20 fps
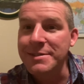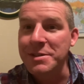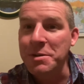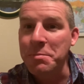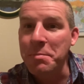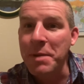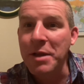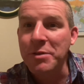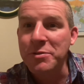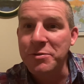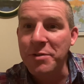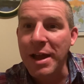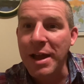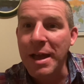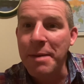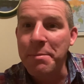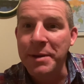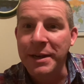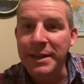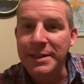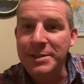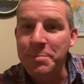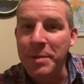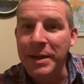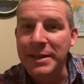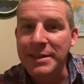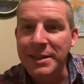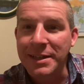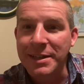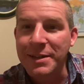in a mousetrap and
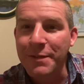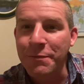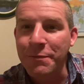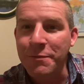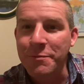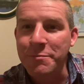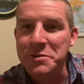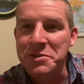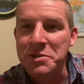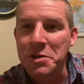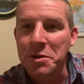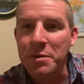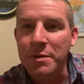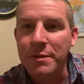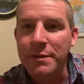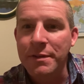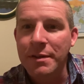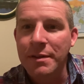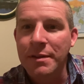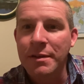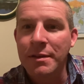expecting a different result.